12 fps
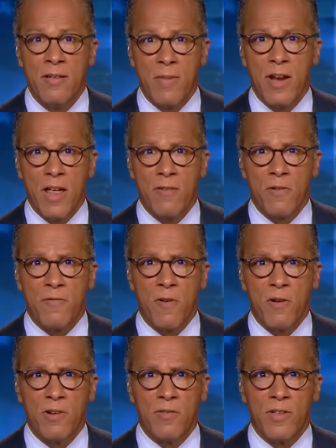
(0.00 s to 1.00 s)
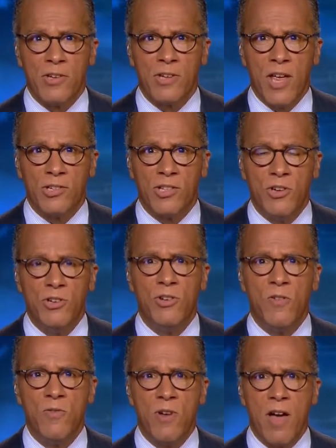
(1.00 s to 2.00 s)
Many have referred to this as the
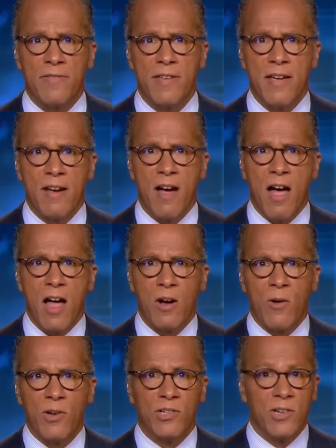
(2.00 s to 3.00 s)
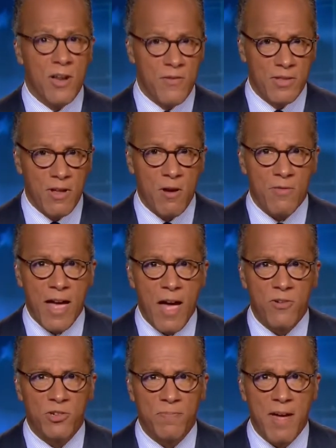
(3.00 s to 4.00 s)
do-nothing Congress, and even though the
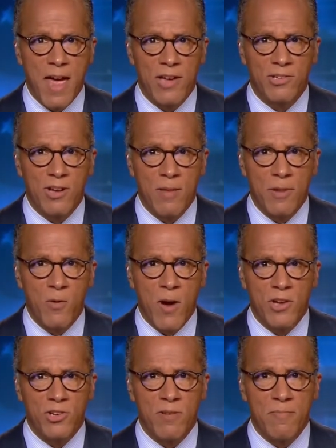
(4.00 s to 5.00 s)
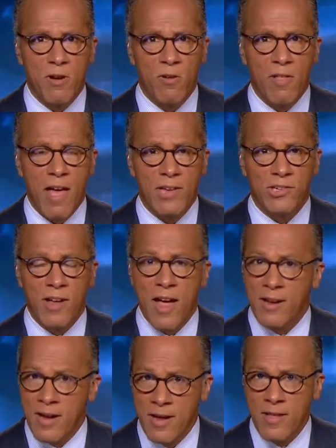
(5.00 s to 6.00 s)
House passed an immigration bill last
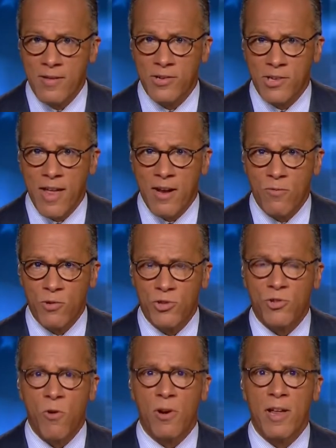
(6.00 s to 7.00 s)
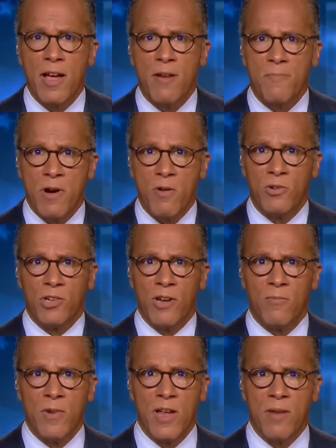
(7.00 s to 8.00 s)
night, the Senate will surely oppose
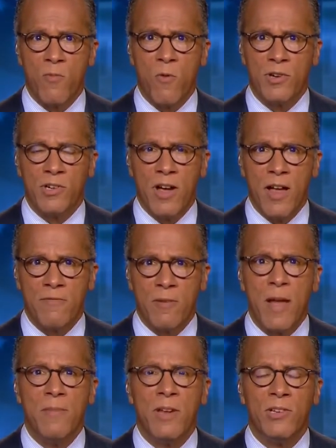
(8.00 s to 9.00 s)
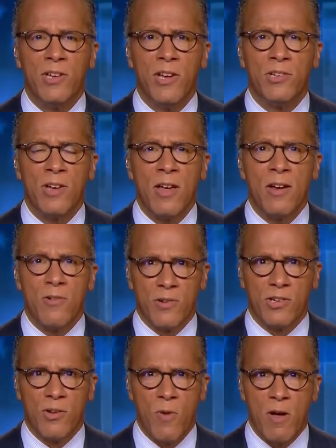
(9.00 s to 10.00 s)
it. We get more tonight from NBC's
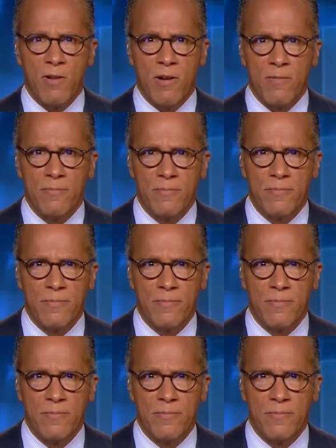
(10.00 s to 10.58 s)
Kristen Welker.